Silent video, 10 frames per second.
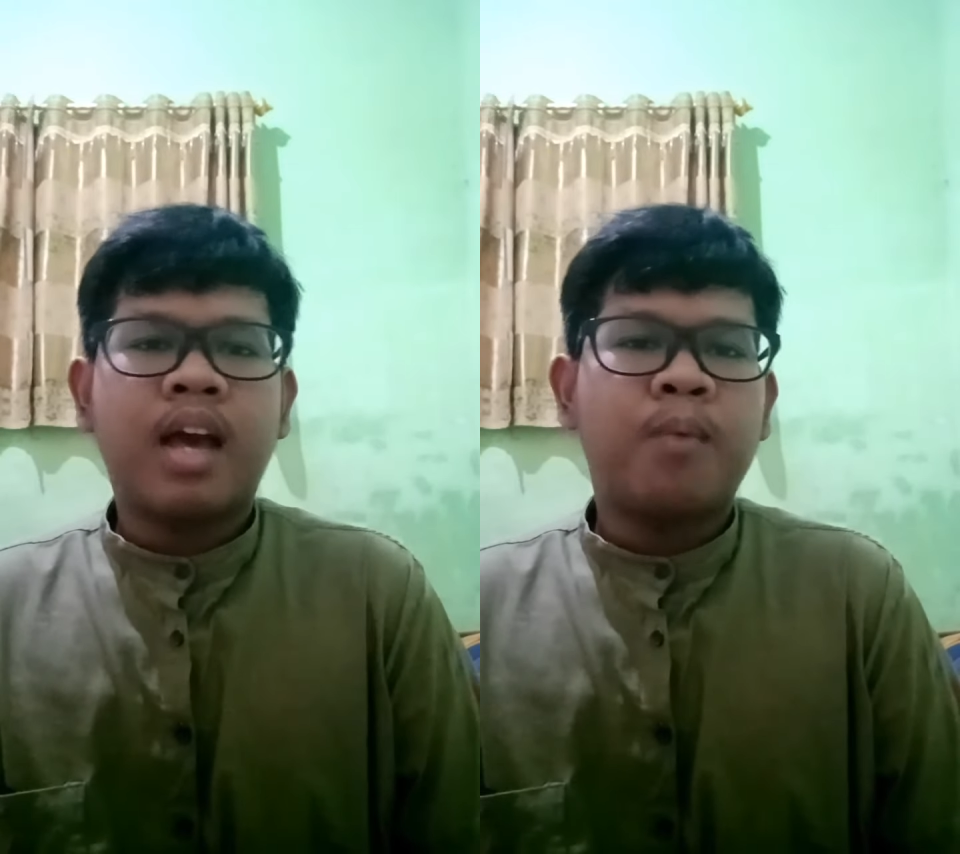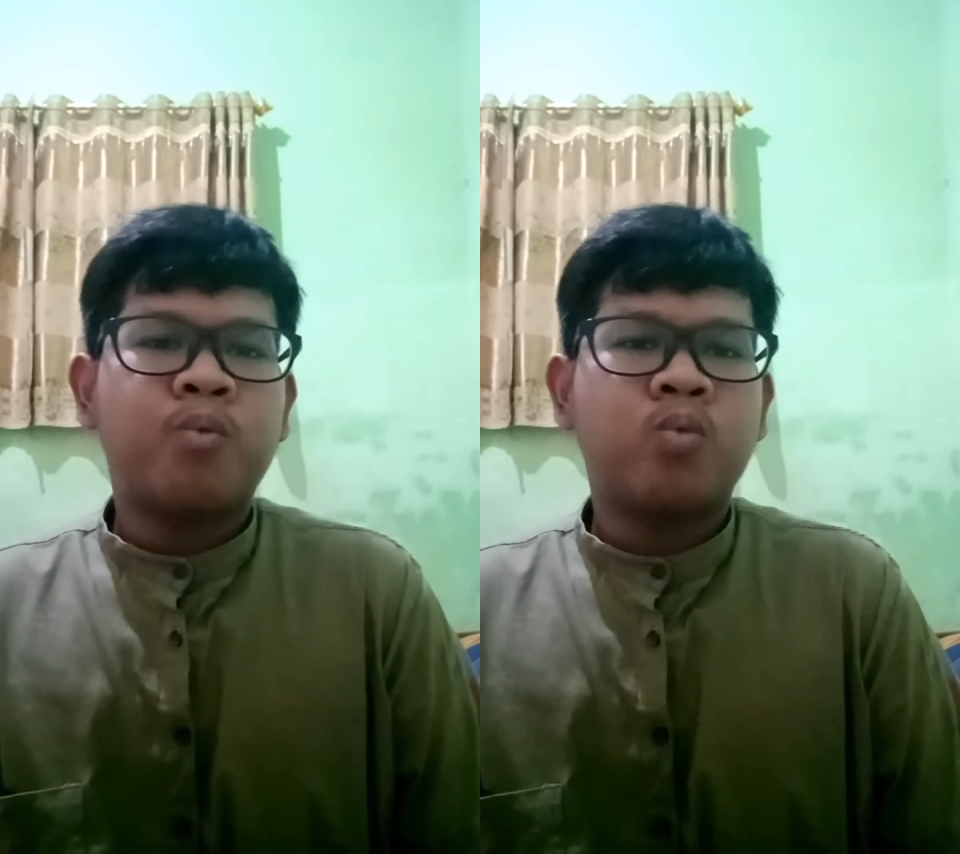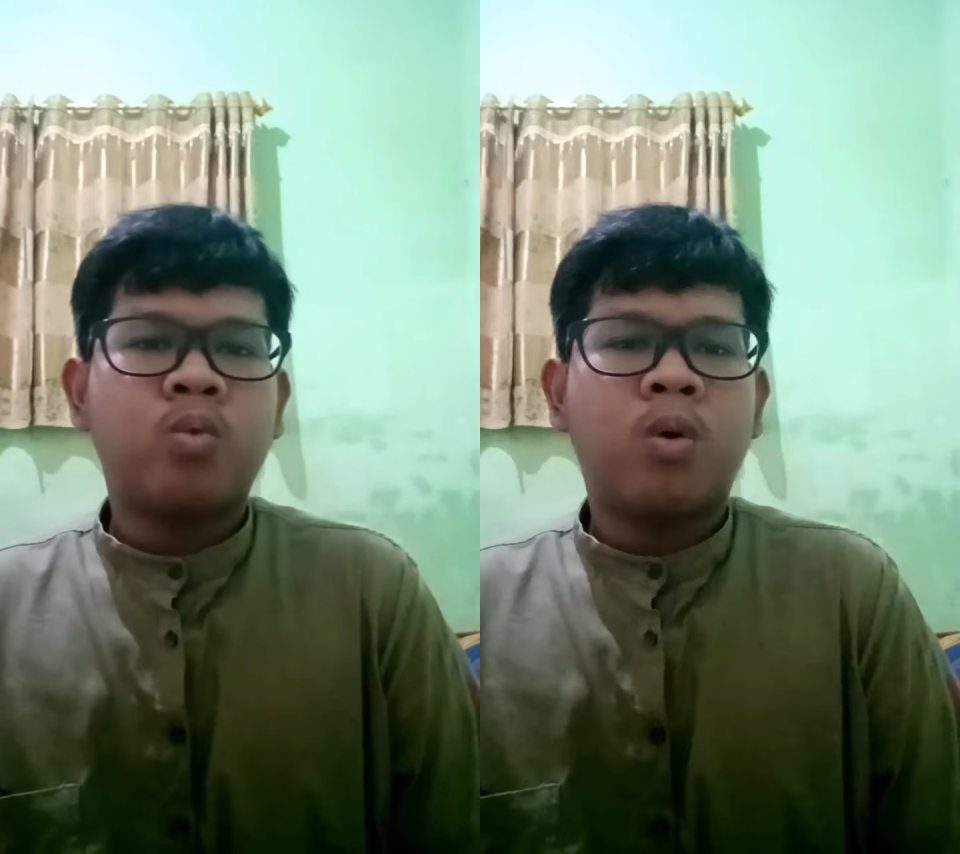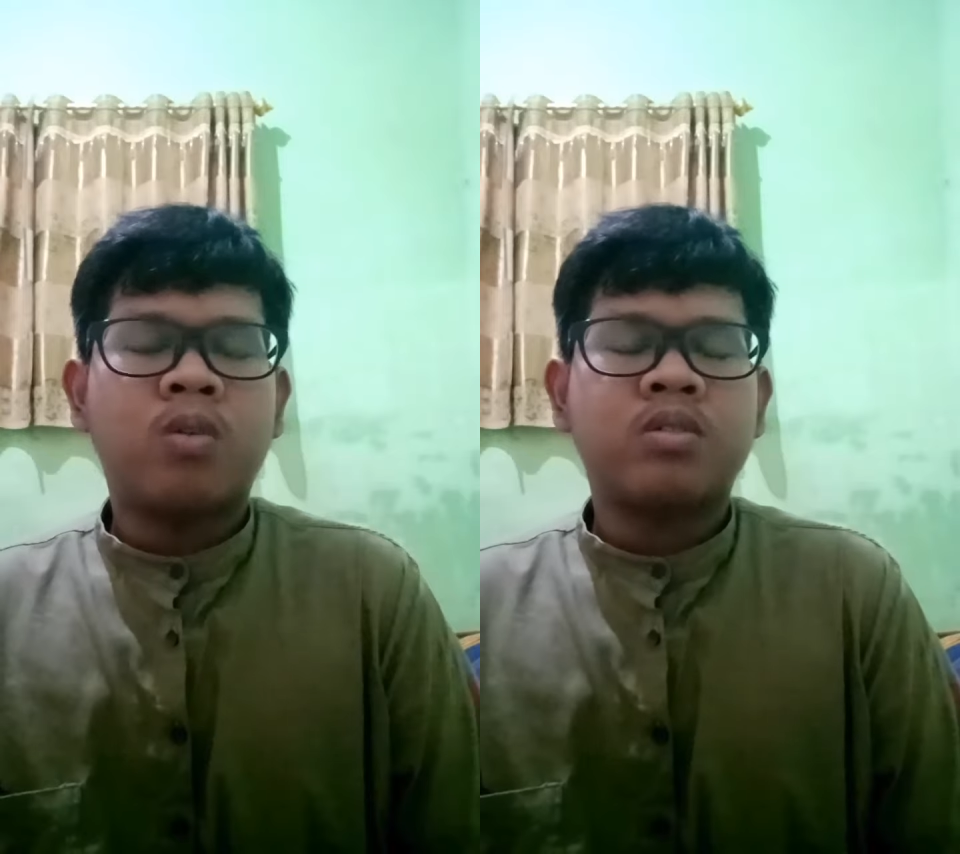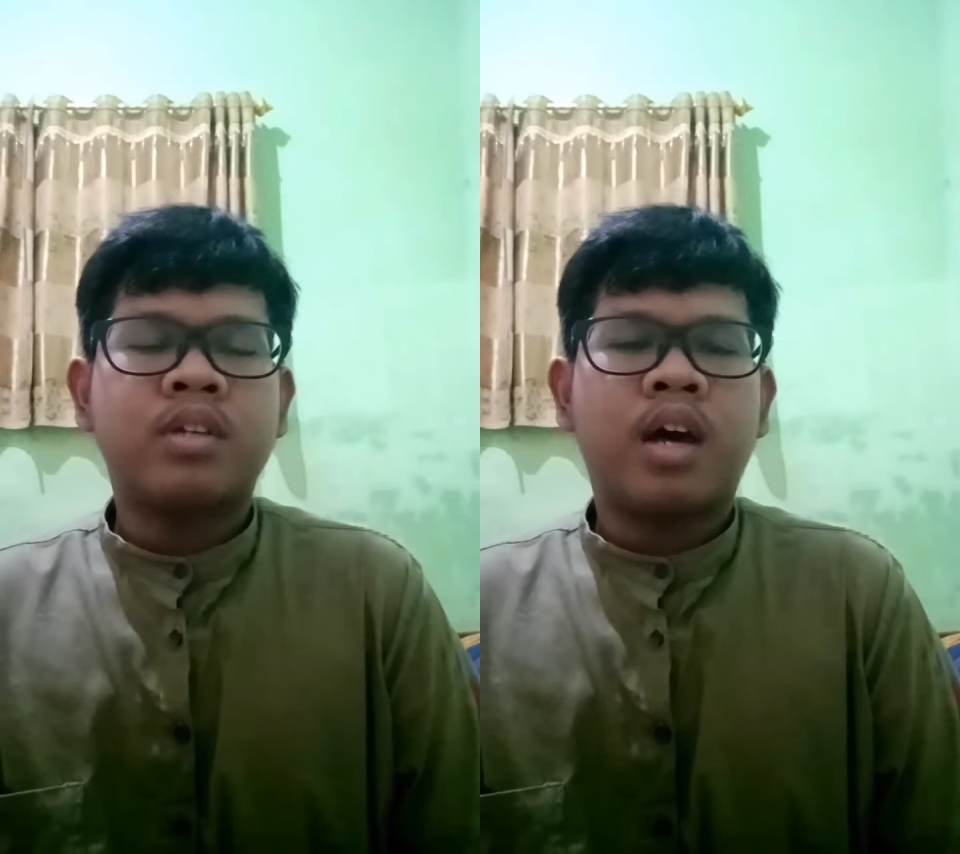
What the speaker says: up words